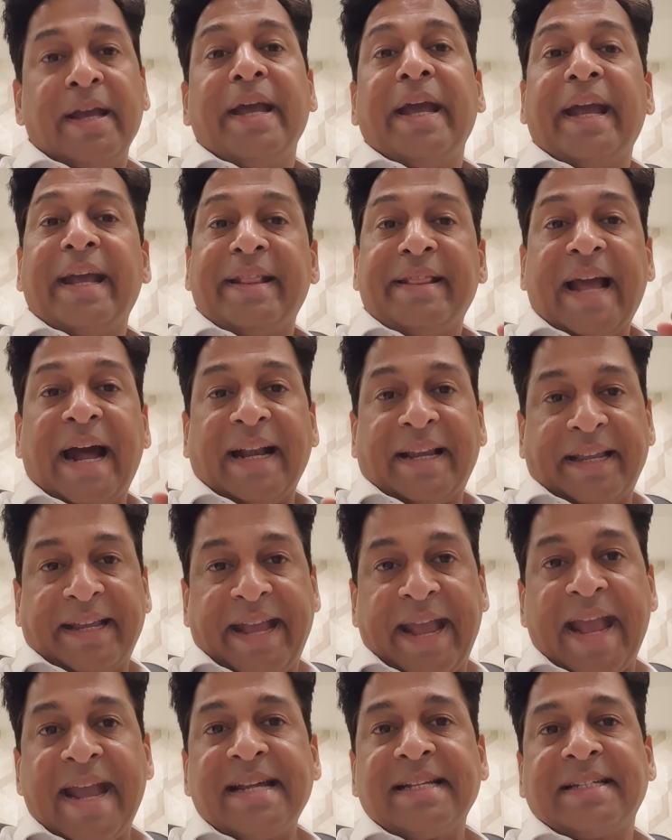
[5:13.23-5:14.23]
In that
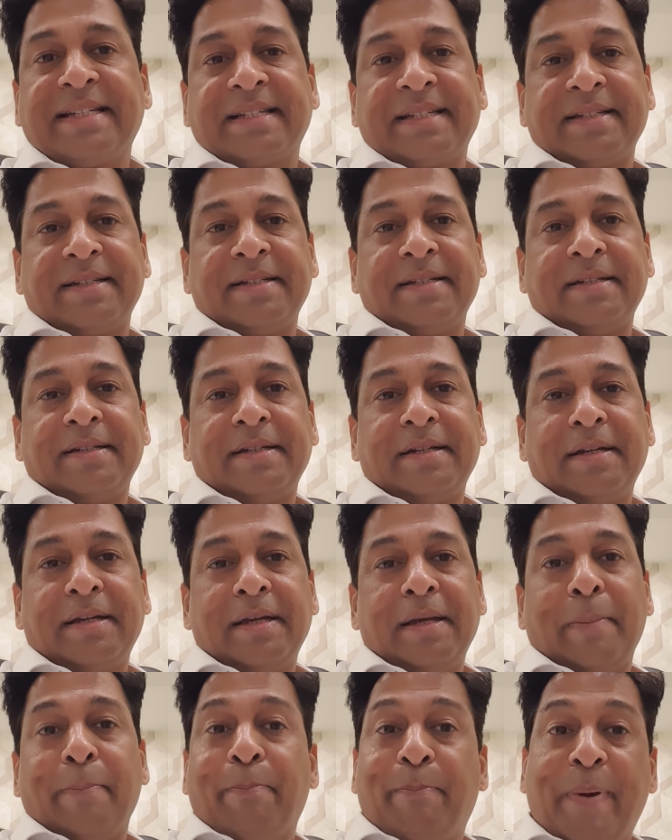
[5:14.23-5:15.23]
case,
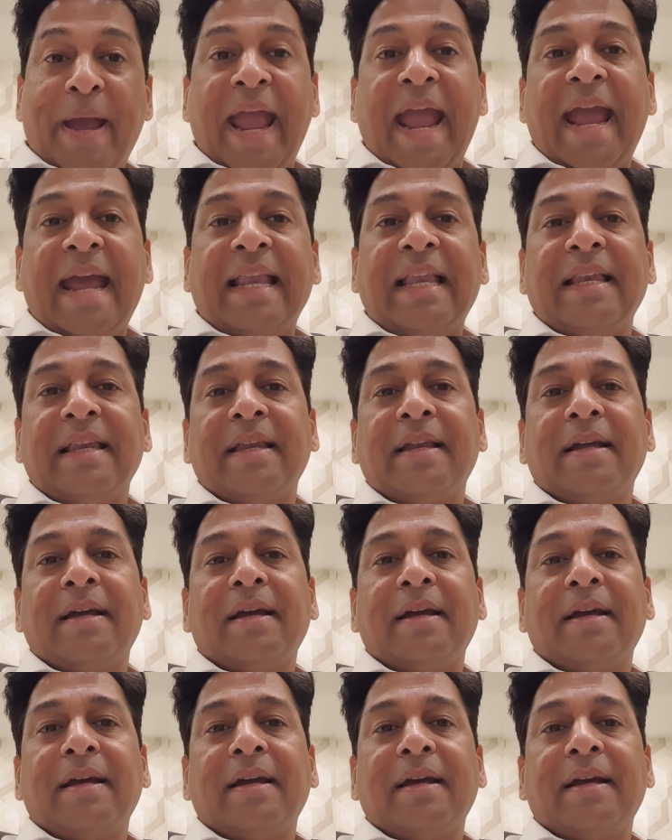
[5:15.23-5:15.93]
bail